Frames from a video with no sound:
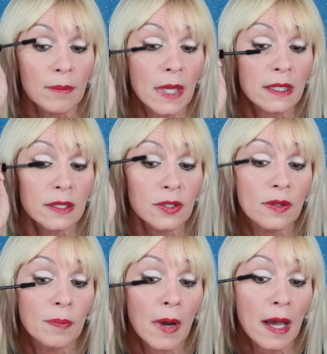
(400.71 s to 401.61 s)
I'm not going to
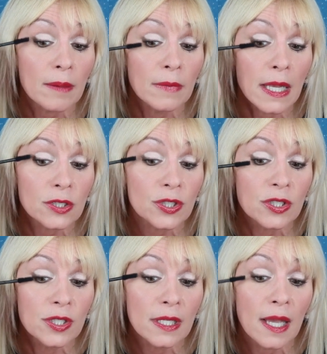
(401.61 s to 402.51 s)
do the bottom
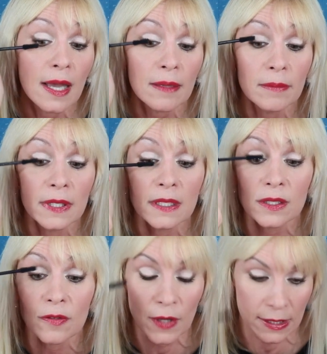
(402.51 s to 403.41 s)
lashes yet,
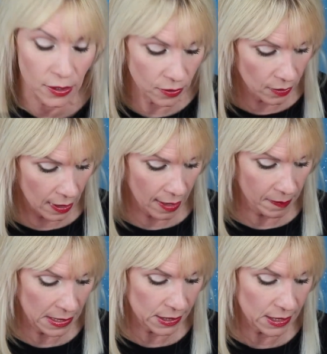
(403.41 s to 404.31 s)
because if I do, I'll
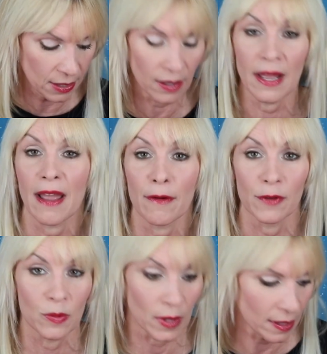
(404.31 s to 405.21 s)
have mascara
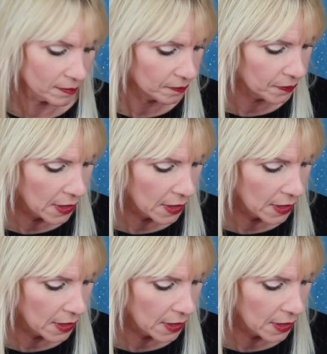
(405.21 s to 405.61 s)
everywhere.